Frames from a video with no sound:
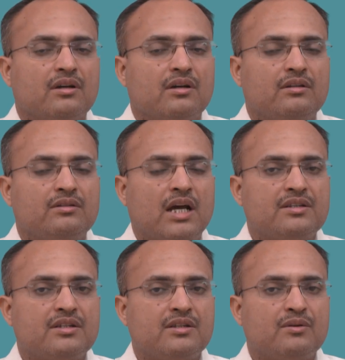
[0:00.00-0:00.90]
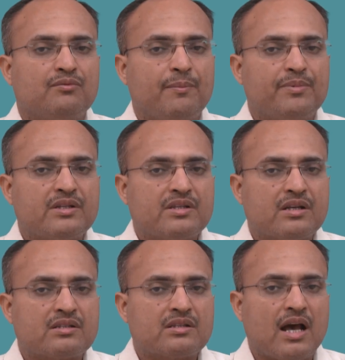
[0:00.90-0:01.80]

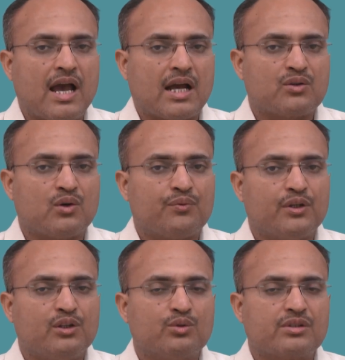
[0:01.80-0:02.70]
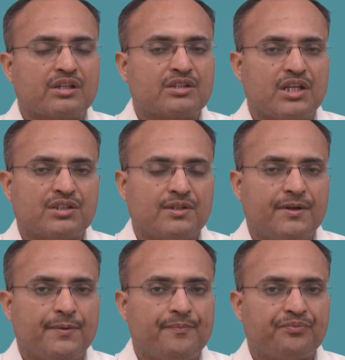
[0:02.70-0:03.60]
1956 Act of Hindu
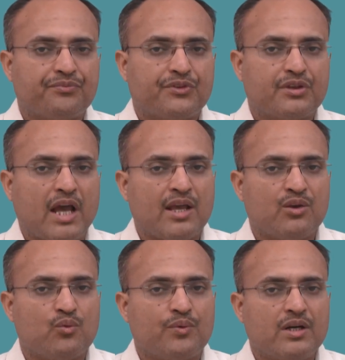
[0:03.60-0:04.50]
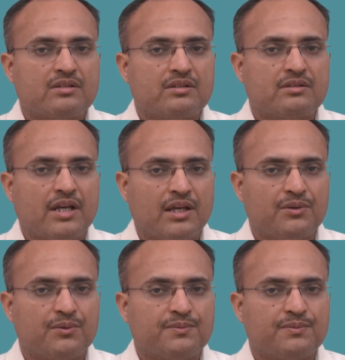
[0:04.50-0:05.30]
Succession. Thank you, friends. Thank you.